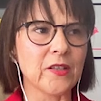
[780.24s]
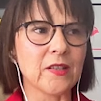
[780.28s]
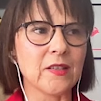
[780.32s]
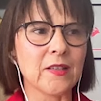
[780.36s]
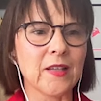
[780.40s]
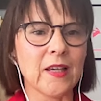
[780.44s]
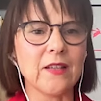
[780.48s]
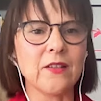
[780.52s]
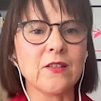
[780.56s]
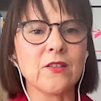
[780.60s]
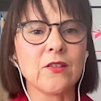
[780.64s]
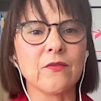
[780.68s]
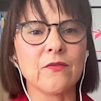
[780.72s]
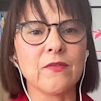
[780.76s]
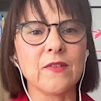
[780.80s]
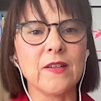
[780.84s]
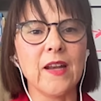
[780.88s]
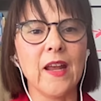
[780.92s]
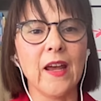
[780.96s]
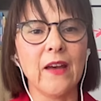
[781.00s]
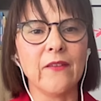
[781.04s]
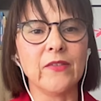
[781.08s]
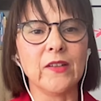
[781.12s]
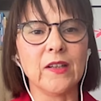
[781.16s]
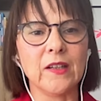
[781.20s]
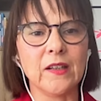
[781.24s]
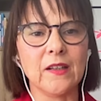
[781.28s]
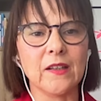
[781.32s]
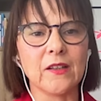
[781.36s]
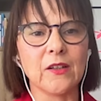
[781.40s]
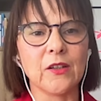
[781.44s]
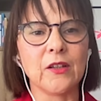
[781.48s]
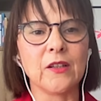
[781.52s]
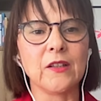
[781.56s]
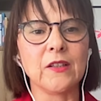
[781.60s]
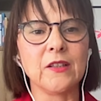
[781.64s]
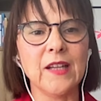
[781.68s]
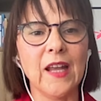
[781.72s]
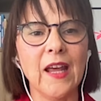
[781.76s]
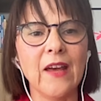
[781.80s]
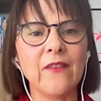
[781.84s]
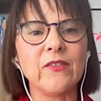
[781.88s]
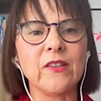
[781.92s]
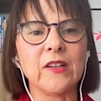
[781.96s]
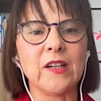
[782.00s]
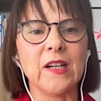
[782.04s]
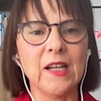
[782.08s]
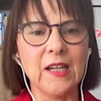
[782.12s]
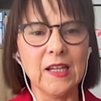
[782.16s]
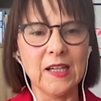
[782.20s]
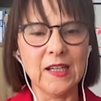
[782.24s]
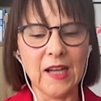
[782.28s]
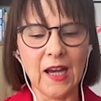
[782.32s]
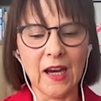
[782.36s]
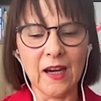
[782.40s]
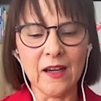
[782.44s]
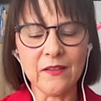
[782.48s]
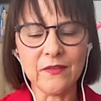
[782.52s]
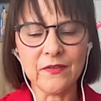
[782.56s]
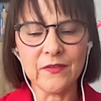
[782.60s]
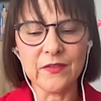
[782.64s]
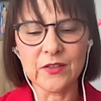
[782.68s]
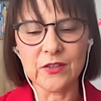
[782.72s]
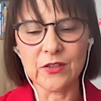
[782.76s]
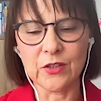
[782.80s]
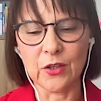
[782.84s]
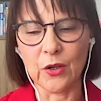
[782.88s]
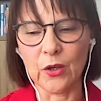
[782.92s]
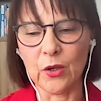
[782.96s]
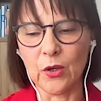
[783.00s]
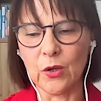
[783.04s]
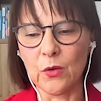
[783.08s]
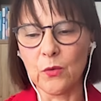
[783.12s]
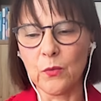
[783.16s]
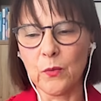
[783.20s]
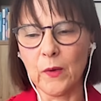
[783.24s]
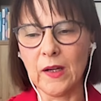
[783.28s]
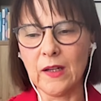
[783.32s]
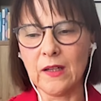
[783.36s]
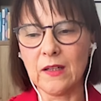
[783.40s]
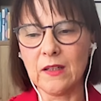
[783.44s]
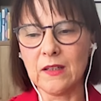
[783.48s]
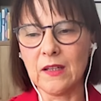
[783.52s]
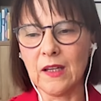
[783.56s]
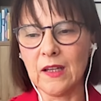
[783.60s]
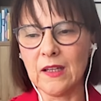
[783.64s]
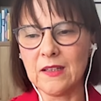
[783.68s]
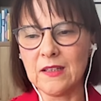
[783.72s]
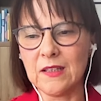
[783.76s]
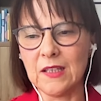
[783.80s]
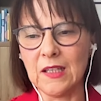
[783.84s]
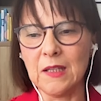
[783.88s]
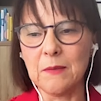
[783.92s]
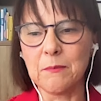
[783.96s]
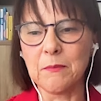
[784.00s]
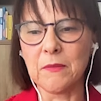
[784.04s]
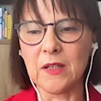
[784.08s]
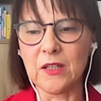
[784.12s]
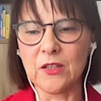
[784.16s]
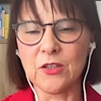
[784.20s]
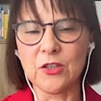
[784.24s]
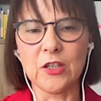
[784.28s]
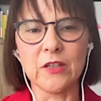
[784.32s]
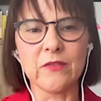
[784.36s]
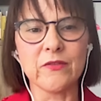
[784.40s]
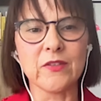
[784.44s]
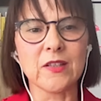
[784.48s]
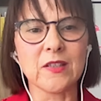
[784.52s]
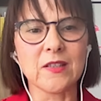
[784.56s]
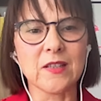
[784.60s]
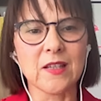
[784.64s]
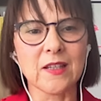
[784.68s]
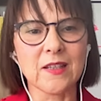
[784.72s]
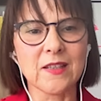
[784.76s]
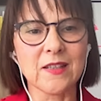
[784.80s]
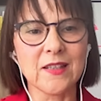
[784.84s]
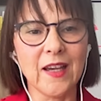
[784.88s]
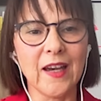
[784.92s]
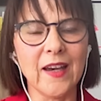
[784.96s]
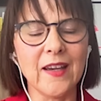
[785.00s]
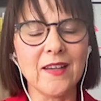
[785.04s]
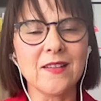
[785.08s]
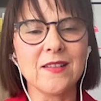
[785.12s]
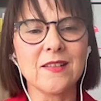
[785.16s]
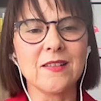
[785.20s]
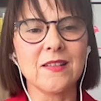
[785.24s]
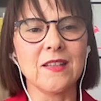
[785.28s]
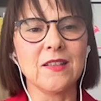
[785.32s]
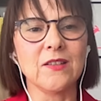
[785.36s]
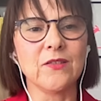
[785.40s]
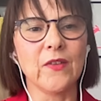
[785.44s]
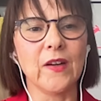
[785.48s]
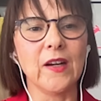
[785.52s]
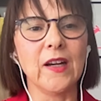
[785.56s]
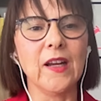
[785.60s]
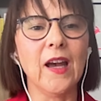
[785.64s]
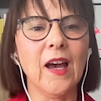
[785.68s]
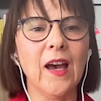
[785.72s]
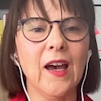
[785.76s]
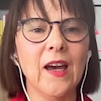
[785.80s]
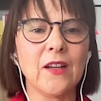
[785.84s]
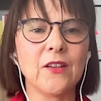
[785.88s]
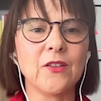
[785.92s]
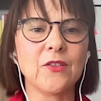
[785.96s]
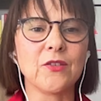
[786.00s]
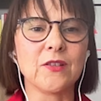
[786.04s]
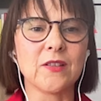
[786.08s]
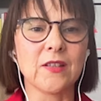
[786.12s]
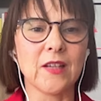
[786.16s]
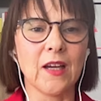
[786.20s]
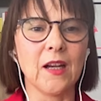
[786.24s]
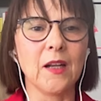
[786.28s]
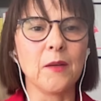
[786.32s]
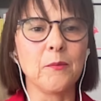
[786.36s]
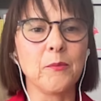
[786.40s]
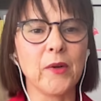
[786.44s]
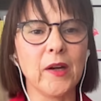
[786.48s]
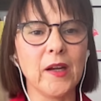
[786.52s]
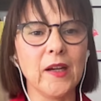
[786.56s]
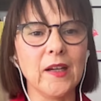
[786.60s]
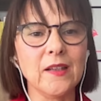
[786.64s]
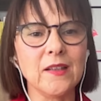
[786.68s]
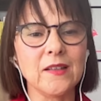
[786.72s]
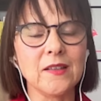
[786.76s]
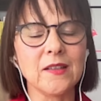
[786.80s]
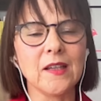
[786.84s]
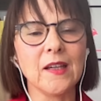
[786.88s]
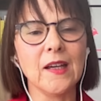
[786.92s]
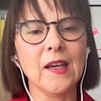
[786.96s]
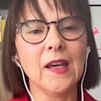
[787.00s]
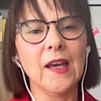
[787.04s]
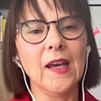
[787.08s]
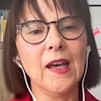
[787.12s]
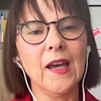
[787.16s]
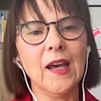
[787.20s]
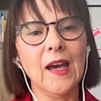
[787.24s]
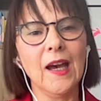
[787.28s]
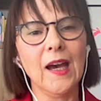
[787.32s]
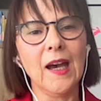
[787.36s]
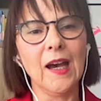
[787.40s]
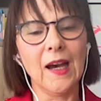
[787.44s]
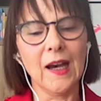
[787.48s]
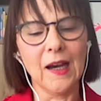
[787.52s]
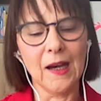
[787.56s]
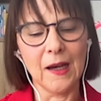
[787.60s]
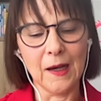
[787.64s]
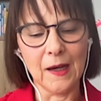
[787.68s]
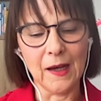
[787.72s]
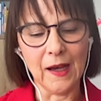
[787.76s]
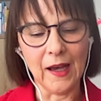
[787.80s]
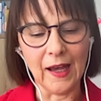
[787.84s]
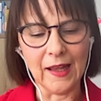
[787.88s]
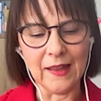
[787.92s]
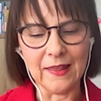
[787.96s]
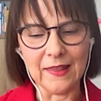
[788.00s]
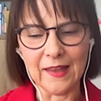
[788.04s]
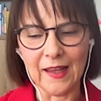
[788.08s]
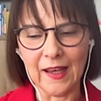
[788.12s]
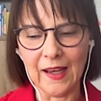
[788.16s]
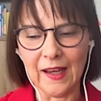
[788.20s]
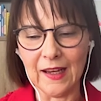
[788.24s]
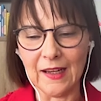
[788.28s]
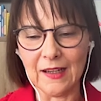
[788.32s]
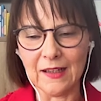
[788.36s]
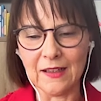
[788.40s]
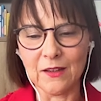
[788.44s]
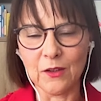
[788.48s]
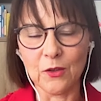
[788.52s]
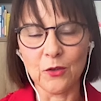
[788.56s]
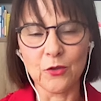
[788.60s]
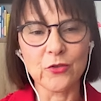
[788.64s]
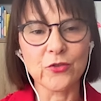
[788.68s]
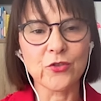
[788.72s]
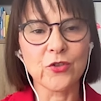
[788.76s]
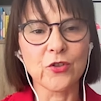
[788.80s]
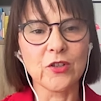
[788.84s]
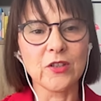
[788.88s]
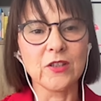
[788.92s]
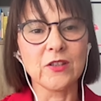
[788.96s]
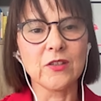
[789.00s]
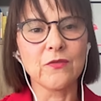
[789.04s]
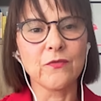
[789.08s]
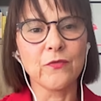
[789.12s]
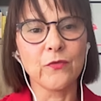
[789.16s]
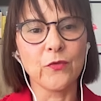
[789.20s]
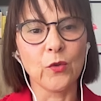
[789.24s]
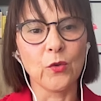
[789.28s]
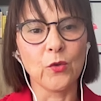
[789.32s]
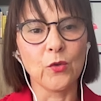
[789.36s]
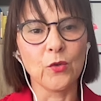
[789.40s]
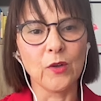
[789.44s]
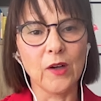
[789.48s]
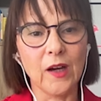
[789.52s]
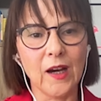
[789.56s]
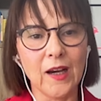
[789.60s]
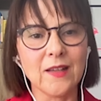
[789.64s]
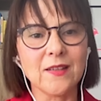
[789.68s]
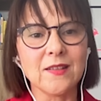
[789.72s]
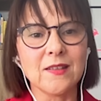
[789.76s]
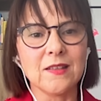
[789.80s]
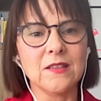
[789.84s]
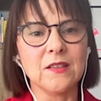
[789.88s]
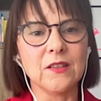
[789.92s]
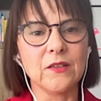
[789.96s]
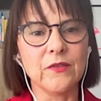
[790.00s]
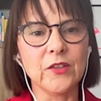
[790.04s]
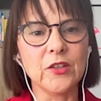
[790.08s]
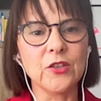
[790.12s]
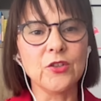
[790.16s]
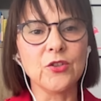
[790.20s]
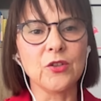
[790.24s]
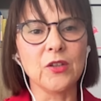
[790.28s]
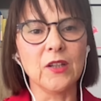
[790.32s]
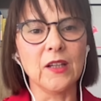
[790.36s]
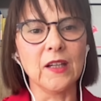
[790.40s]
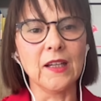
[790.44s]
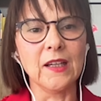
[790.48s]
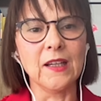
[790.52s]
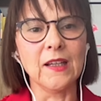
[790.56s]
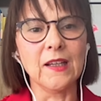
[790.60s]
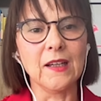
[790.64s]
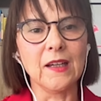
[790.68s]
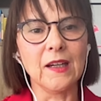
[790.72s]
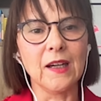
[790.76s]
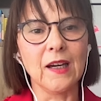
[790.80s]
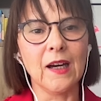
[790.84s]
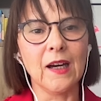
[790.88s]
a sense of never enough. So when a team achieves a success, it's very hard to celebrate. And then also it's for us individually,